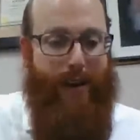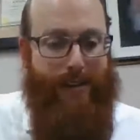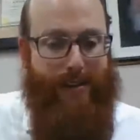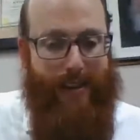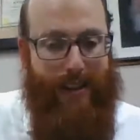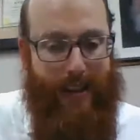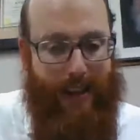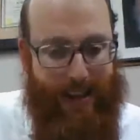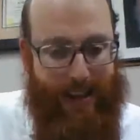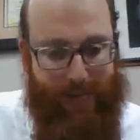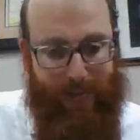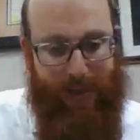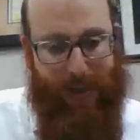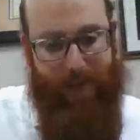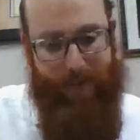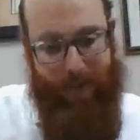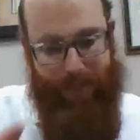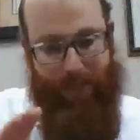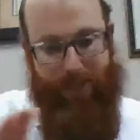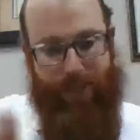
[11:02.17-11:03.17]
more easily as
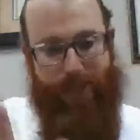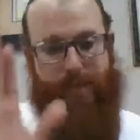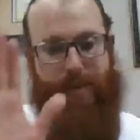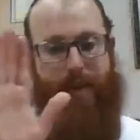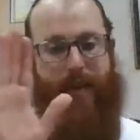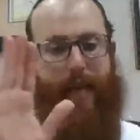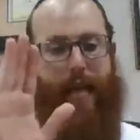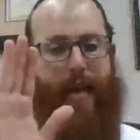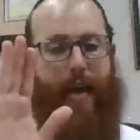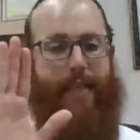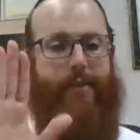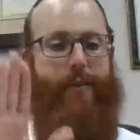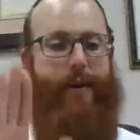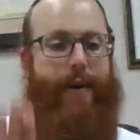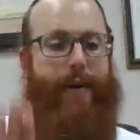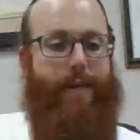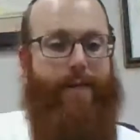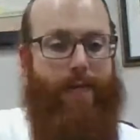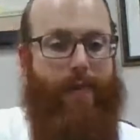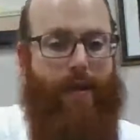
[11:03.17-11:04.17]
well.
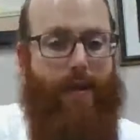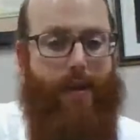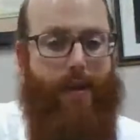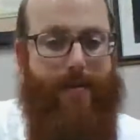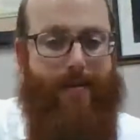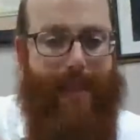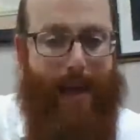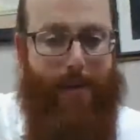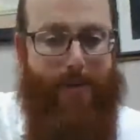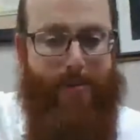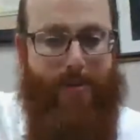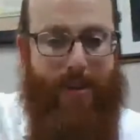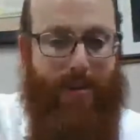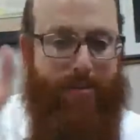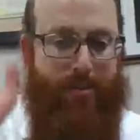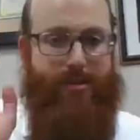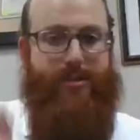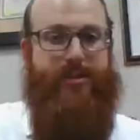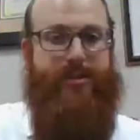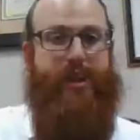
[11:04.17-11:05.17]
Anyway, that was
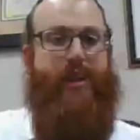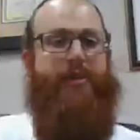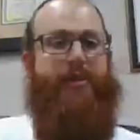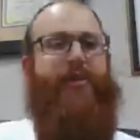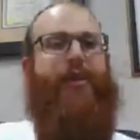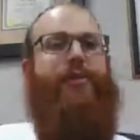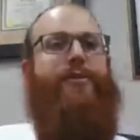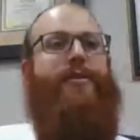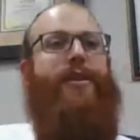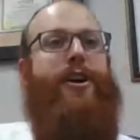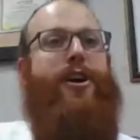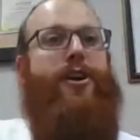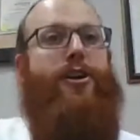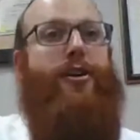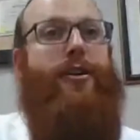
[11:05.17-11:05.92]
also a side note.